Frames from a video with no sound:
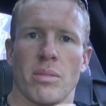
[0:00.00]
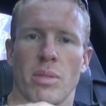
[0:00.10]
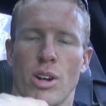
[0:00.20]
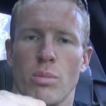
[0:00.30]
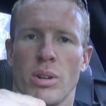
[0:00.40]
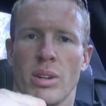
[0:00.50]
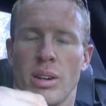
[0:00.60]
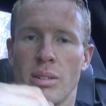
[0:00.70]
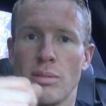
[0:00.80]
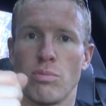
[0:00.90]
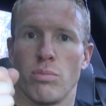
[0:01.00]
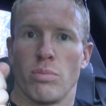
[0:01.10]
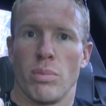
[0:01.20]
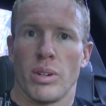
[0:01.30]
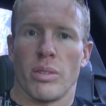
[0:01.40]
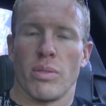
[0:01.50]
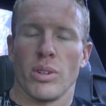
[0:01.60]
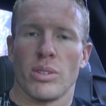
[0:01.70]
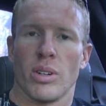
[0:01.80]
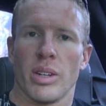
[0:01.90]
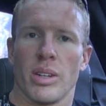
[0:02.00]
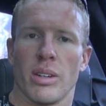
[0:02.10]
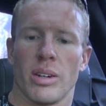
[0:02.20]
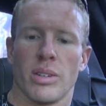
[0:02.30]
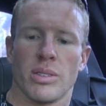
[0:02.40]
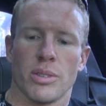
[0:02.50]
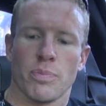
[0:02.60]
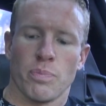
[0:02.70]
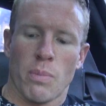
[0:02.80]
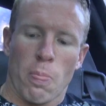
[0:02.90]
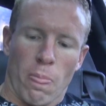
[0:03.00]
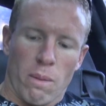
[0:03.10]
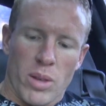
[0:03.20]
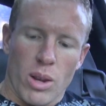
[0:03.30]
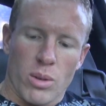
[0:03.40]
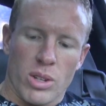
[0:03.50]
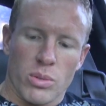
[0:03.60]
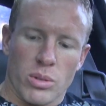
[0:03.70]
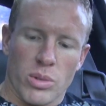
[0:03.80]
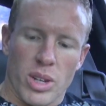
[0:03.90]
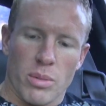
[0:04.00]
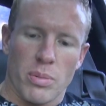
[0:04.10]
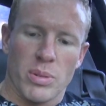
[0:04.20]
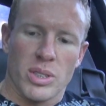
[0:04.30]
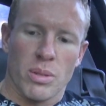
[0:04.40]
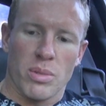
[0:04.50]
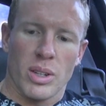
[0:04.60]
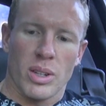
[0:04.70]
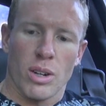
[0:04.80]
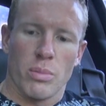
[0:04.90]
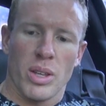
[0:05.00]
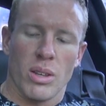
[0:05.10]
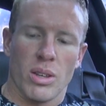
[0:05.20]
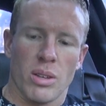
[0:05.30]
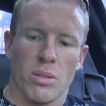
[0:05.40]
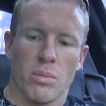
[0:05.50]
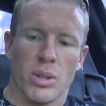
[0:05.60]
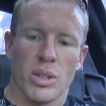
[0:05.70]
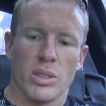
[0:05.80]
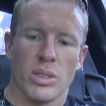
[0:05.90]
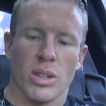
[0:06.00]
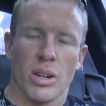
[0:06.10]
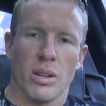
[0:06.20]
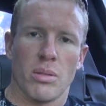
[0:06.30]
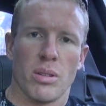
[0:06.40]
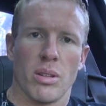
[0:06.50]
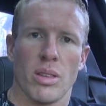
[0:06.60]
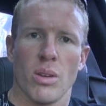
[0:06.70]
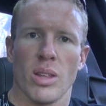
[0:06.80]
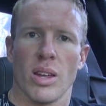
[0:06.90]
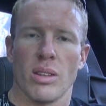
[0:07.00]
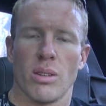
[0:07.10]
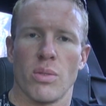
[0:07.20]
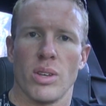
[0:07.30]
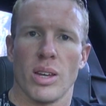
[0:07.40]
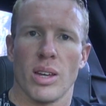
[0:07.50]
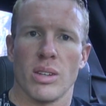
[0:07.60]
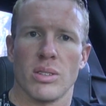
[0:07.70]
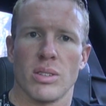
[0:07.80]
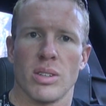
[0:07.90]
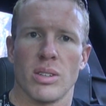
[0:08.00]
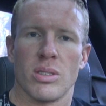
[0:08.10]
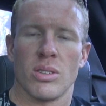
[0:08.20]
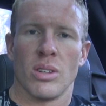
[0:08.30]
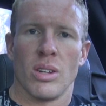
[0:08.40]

air filter lid there. So anyways, we'll come up with something that'll be good, but just thought I'd throw that out there for you guys, that